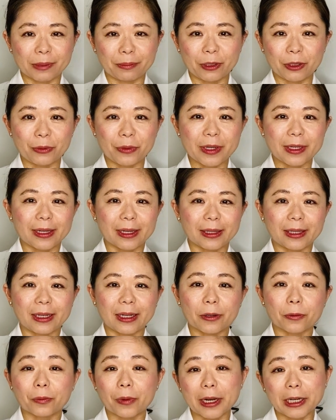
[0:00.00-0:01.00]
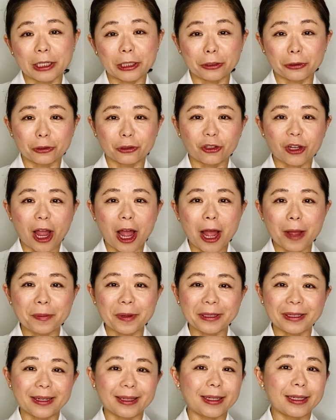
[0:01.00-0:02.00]
between getting a regular job
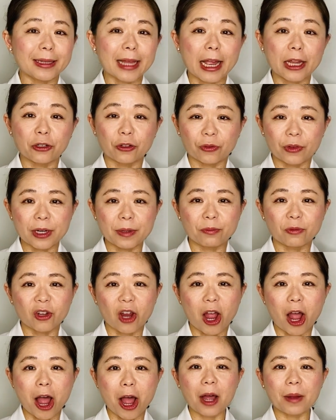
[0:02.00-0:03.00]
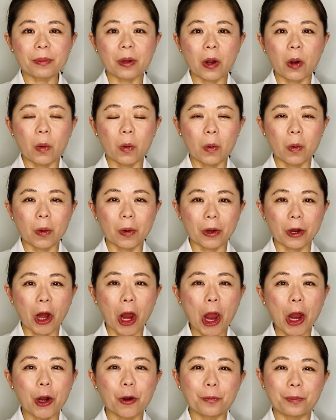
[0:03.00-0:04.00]
and getting that dream job, or
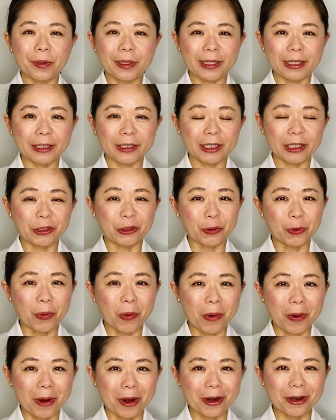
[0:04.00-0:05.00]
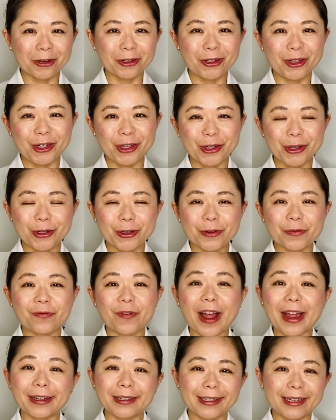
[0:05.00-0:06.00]
opening the door to
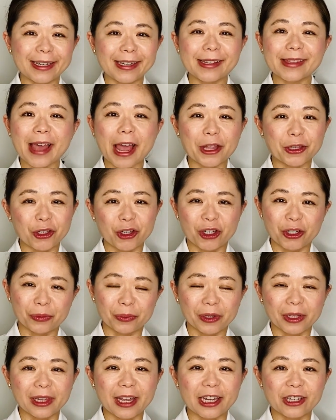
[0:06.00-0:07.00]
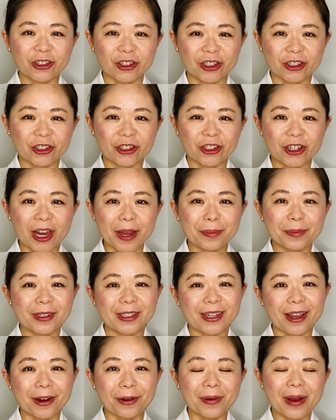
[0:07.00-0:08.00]
finding that new relationship.
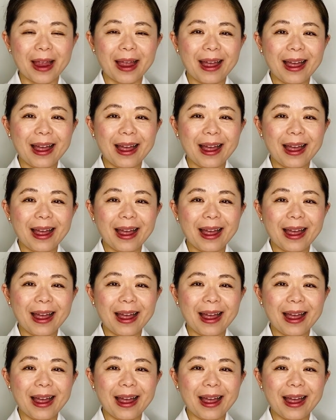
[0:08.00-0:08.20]
So